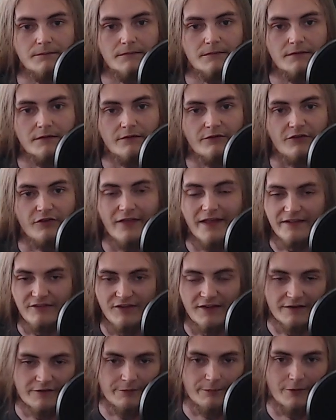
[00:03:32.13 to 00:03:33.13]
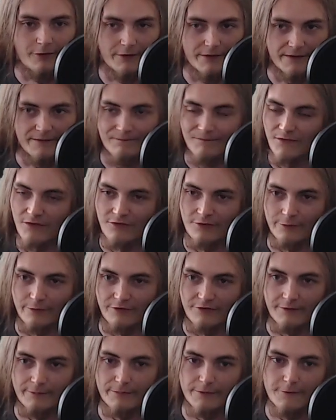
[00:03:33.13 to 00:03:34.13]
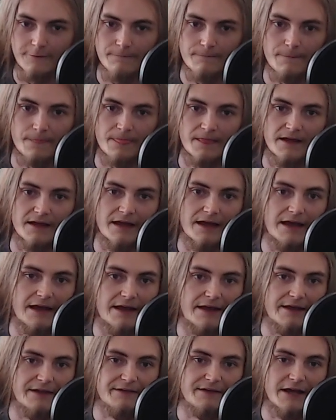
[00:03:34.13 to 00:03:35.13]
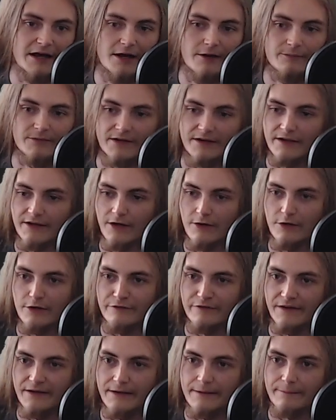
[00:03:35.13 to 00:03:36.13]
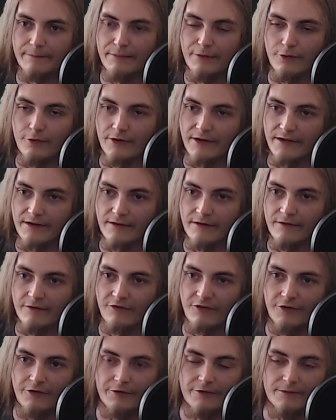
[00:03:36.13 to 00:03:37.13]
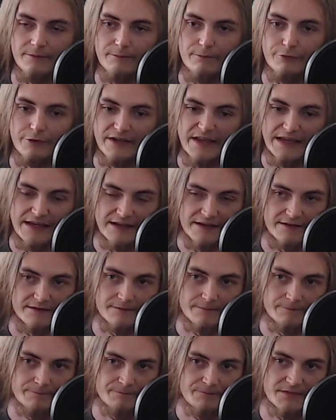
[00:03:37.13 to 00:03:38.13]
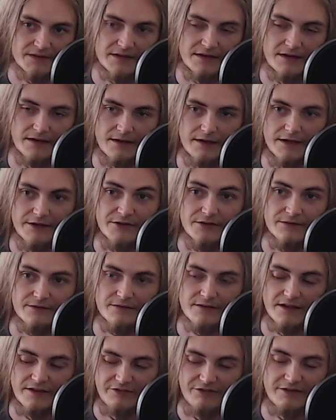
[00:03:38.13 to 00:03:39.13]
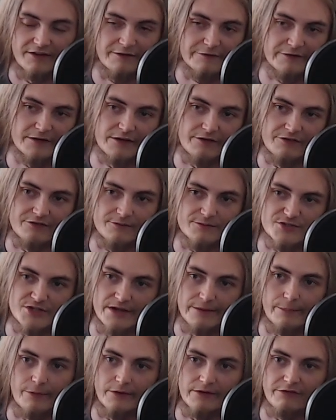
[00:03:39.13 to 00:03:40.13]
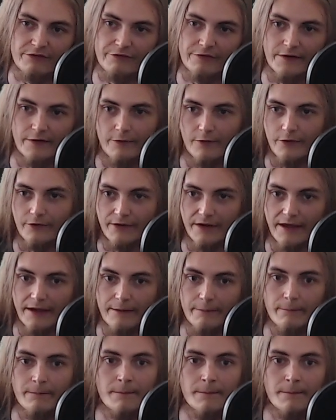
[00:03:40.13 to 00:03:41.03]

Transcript: So that's exporting, super simple. And now I'm going to go over importing. So bringing in a set of custom checkpoints for your own game.